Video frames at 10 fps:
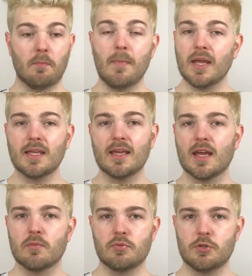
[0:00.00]
Making
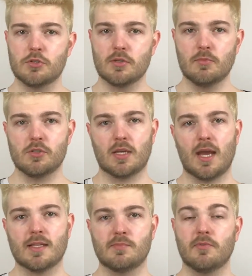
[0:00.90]
and producing music
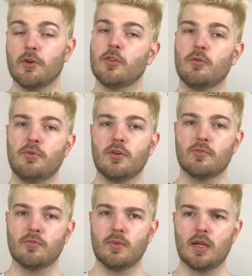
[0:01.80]
has been very therapeutic
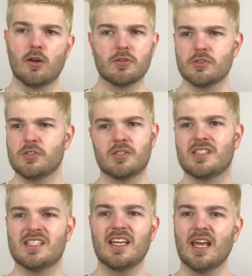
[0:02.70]
for me, and also
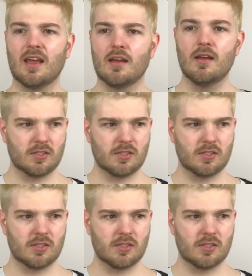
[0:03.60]
just singing,